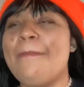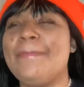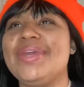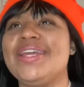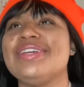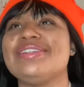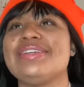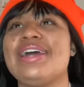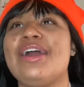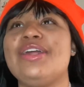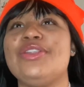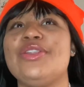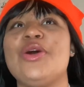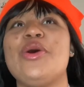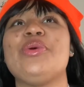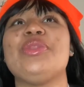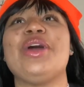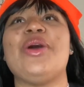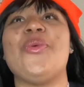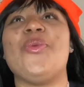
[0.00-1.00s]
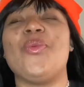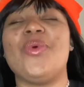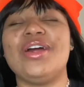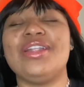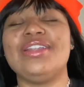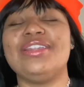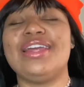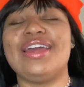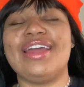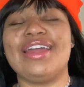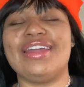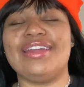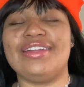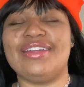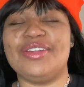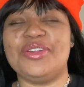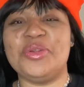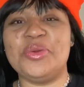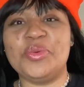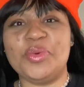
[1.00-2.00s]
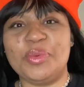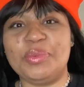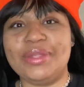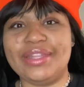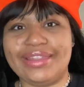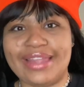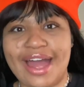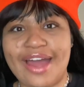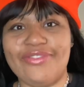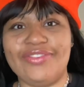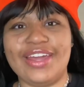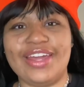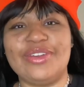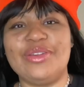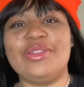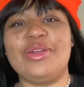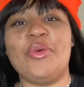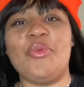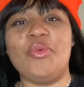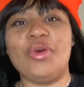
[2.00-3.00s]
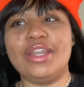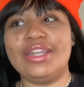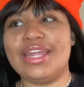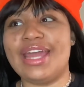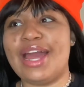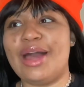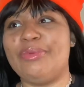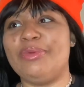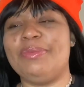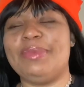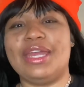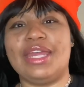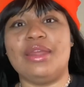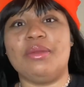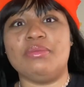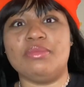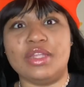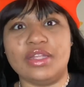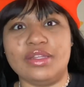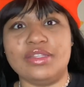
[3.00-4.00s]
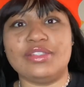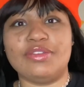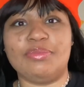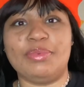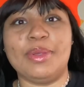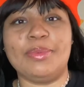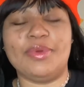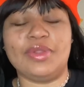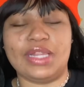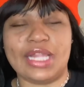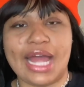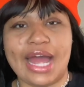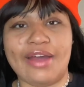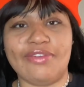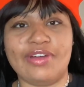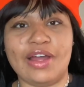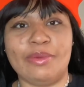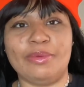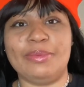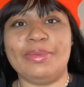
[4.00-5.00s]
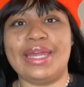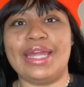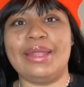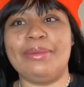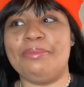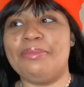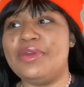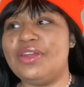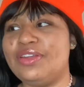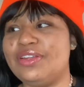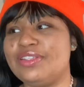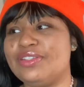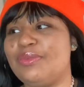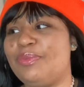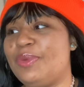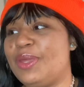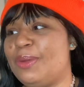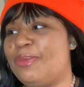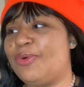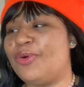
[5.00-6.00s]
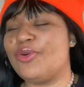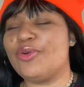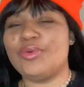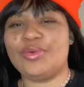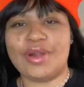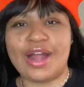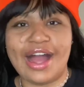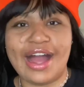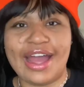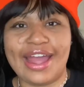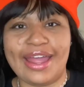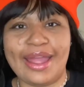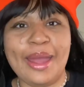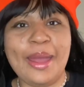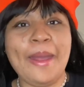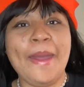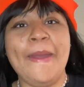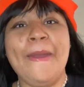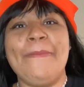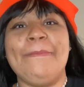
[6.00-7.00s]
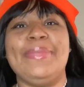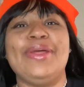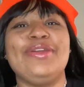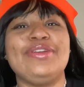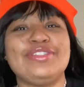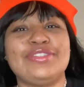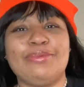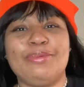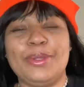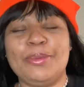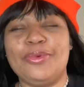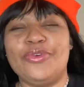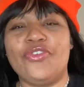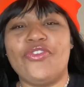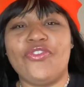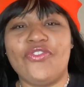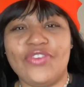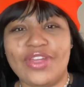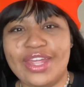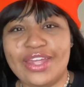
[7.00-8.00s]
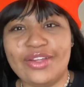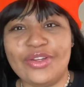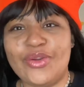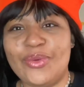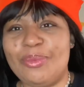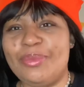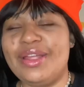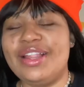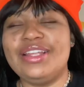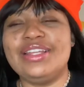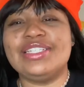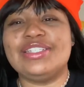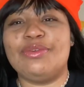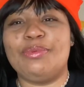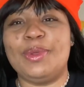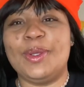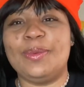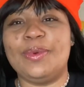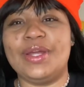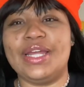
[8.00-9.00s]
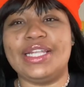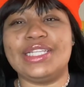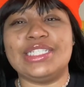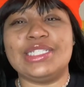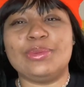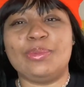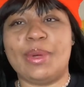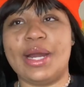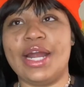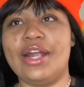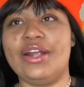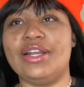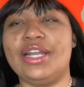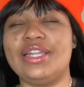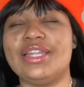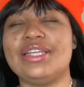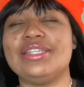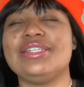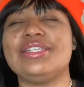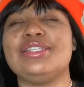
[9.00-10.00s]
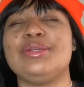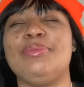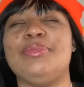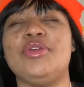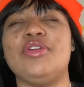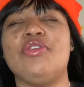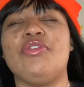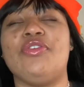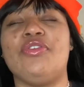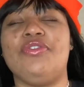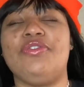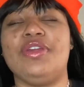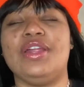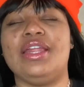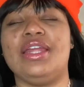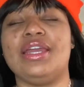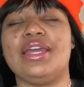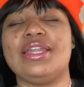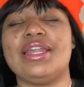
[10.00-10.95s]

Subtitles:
Because I know that one day you will be laughing. I know that one day I'll be making millions of people laugh. I'll be making millions of people cry. Millions of people feel, millions of people inspired. And that's such a beautiful feeling.